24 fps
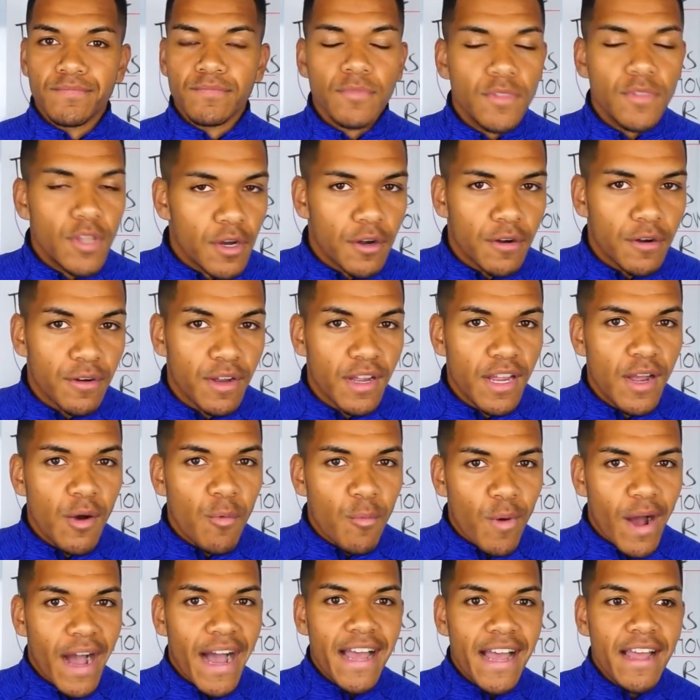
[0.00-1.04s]
No.
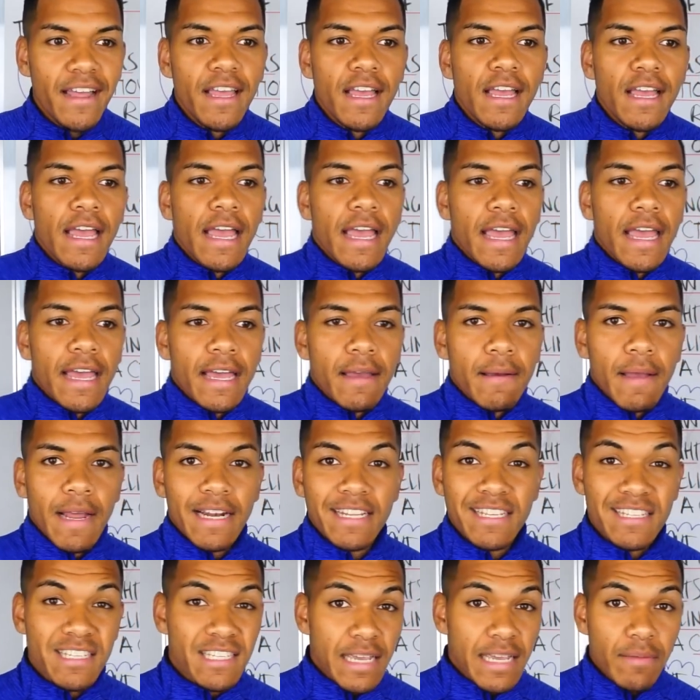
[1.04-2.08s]
Why? It's
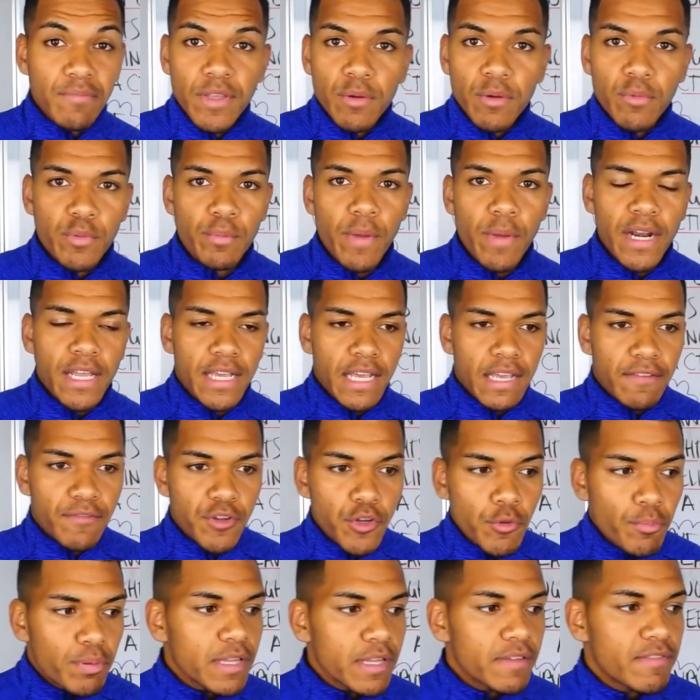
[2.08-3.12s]
the same thing with money. If
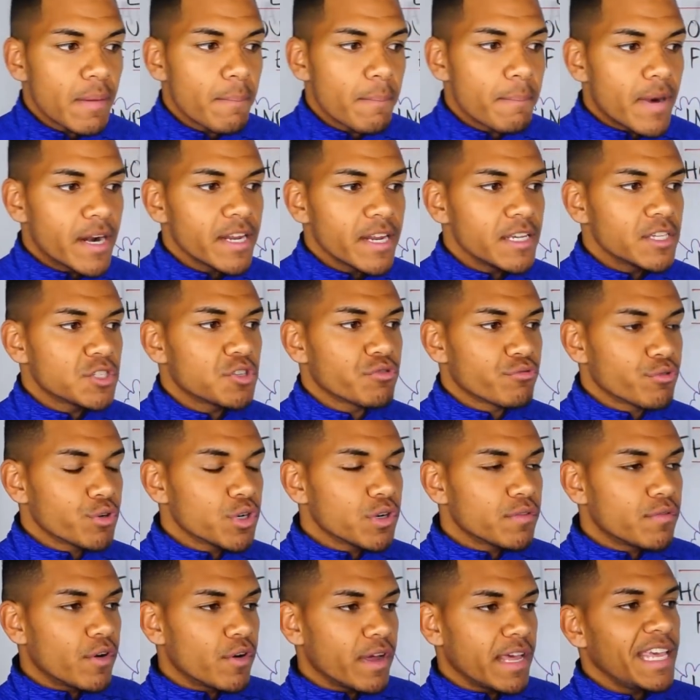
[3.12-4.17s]
you believe that money is the root
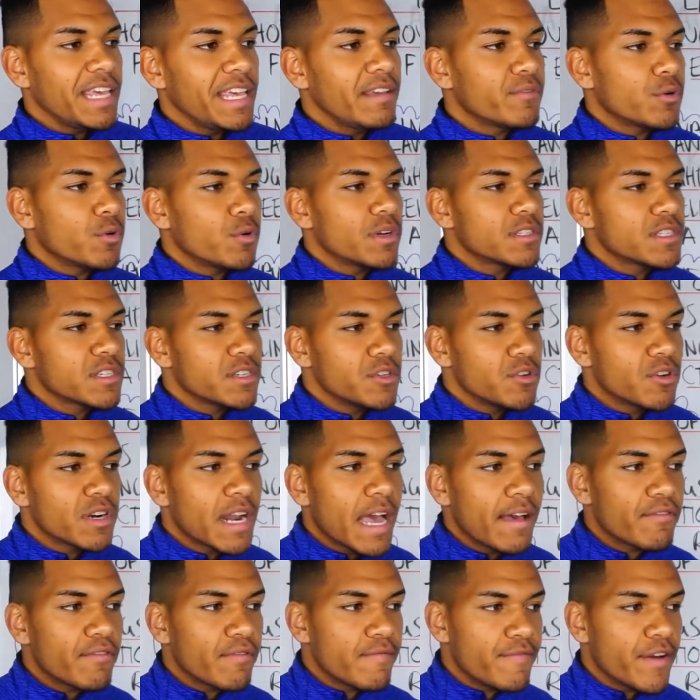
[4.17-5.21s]
of all evil, you're going
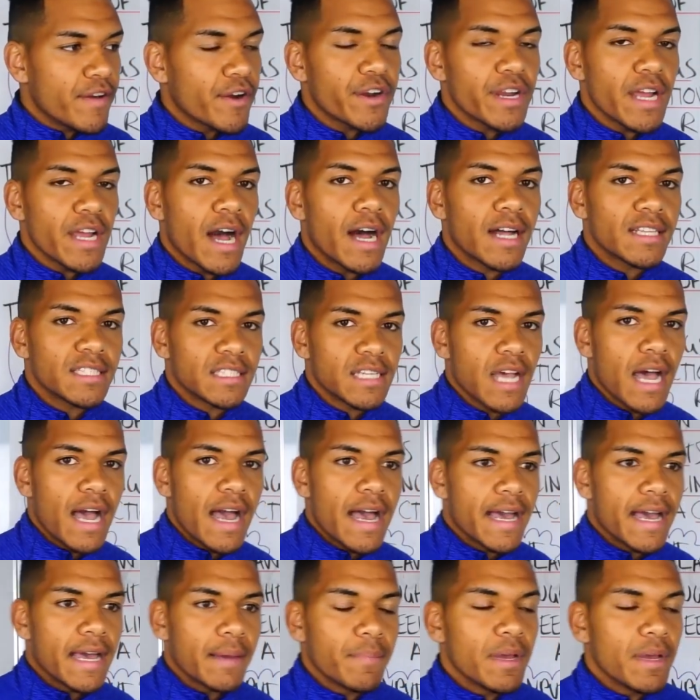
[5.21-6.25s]
to have a very hard
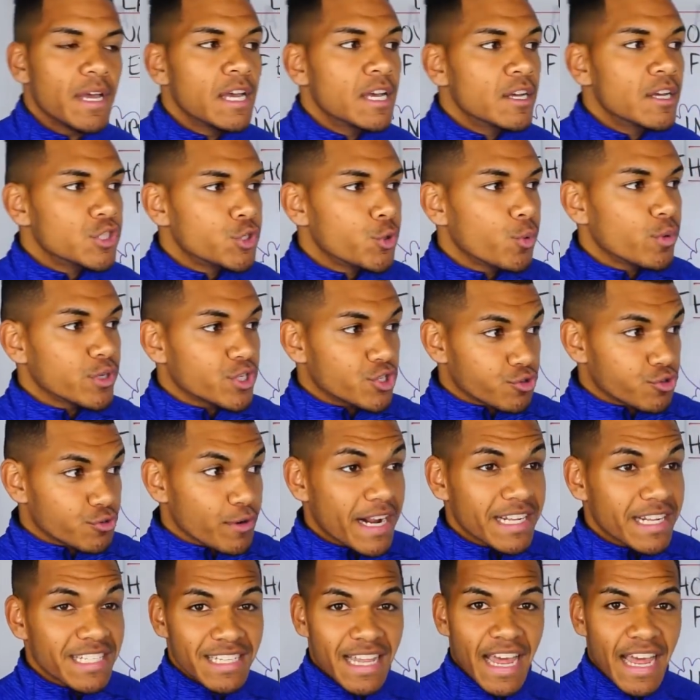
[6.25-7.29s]
time to
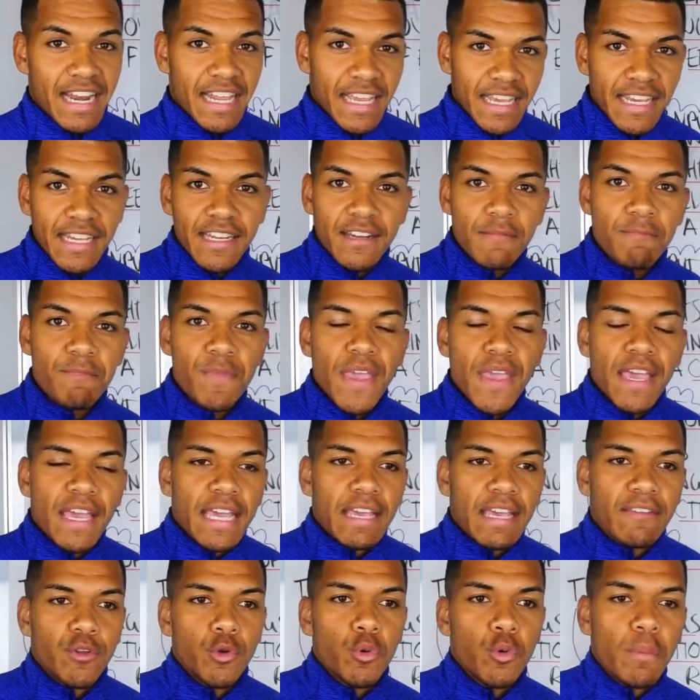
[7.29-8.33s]
attract that in
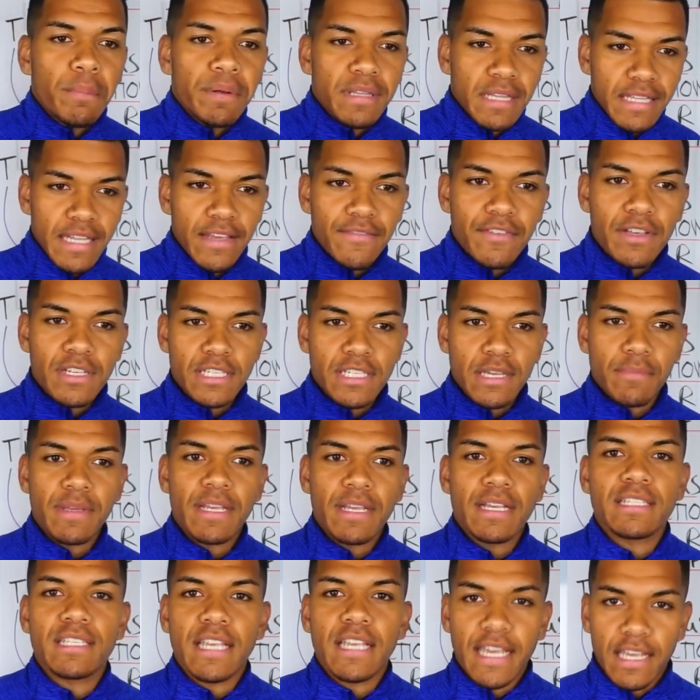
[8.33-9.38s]
if you are believing something
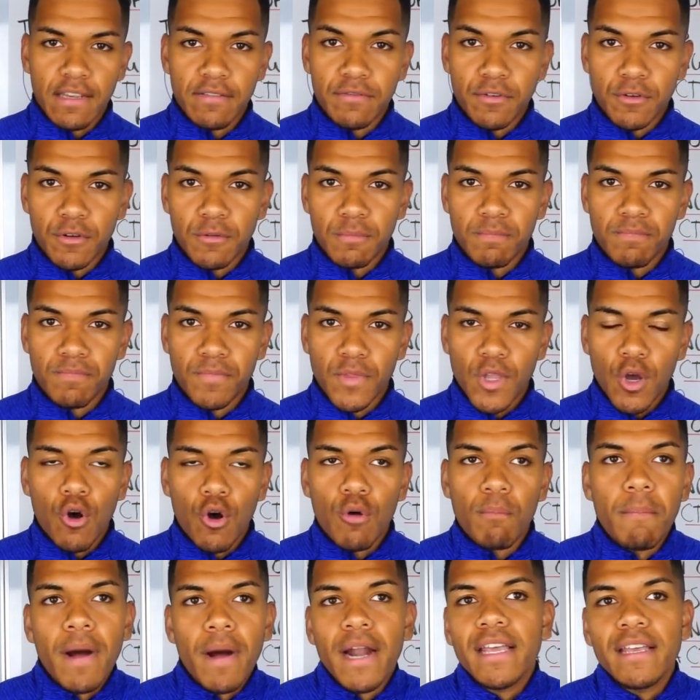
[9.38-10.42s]
is evil,
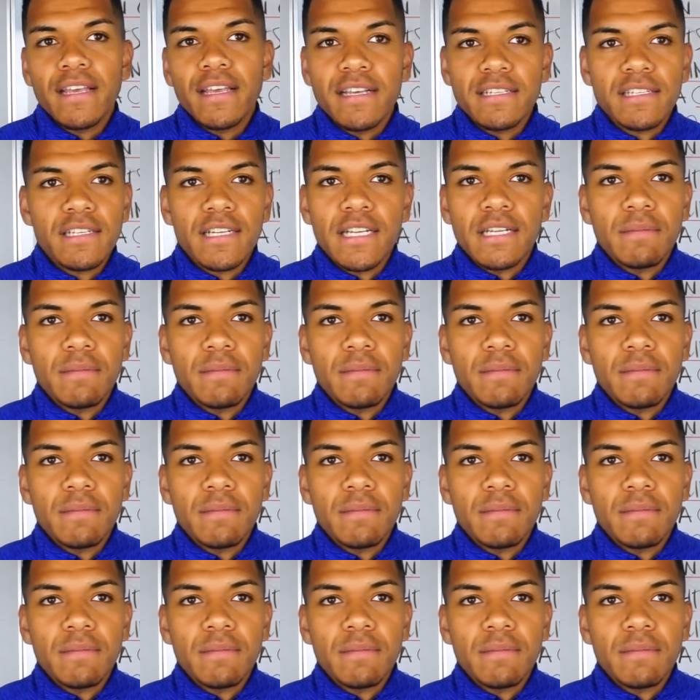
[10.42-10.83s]
or money isn't